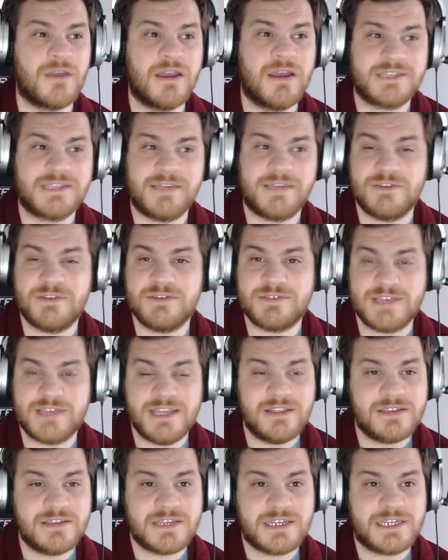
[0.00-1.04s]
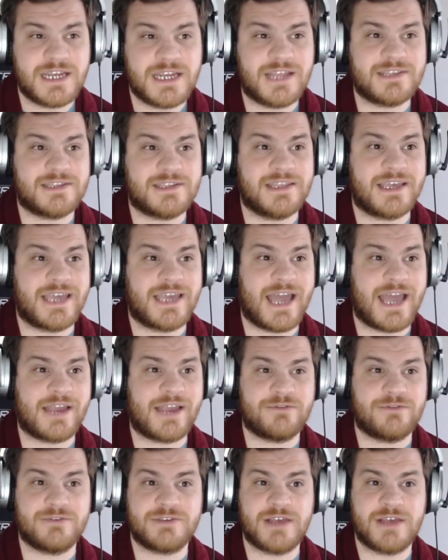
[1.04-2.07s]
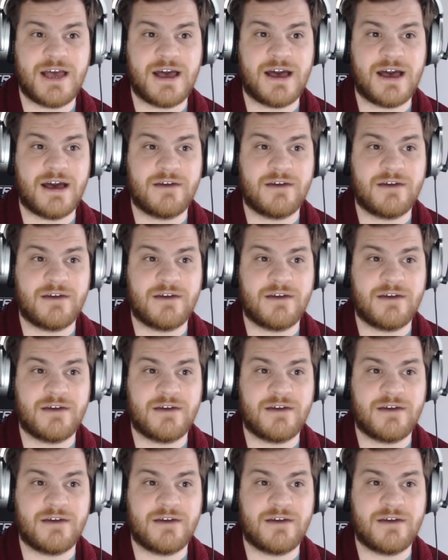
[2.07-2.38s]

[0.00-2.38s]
give New Zealand a chance in the Kangaroos' half.